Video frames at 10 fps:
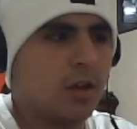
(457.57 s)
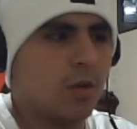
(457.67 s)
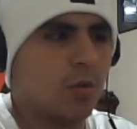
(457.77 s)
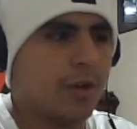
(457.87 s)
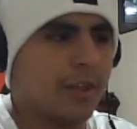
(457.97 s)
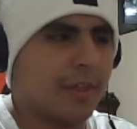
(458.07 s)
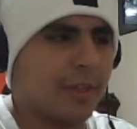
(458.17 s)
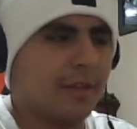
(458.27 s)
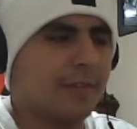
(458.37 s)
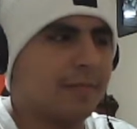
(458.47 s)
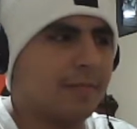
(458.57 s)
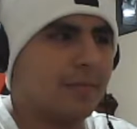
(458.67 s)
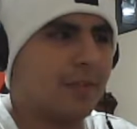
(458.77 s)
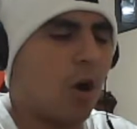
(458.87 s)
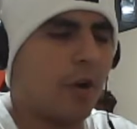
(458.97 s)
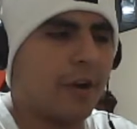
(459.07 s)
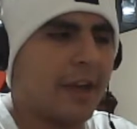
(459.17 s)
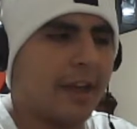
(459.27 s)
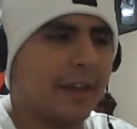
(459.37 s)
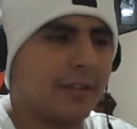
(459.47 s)
with
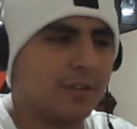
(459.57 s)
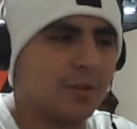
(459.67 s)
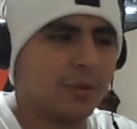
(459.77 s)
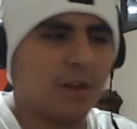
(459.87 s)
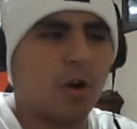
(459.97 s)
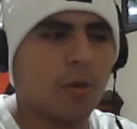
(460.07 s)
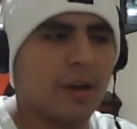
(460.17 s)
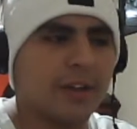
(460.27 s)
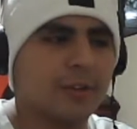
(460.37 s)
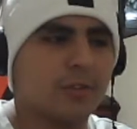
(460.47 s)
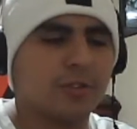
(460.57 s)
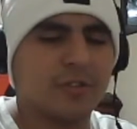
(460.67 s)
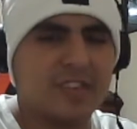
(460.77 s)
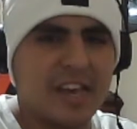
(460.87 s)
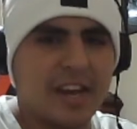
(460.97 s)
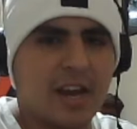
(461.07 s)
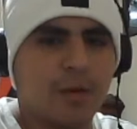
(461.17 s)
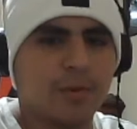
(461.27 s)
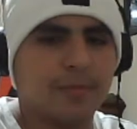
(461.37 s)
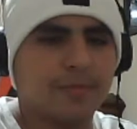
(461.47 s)
RA doing the All My Heroes Are Dead
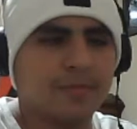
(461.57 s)
album,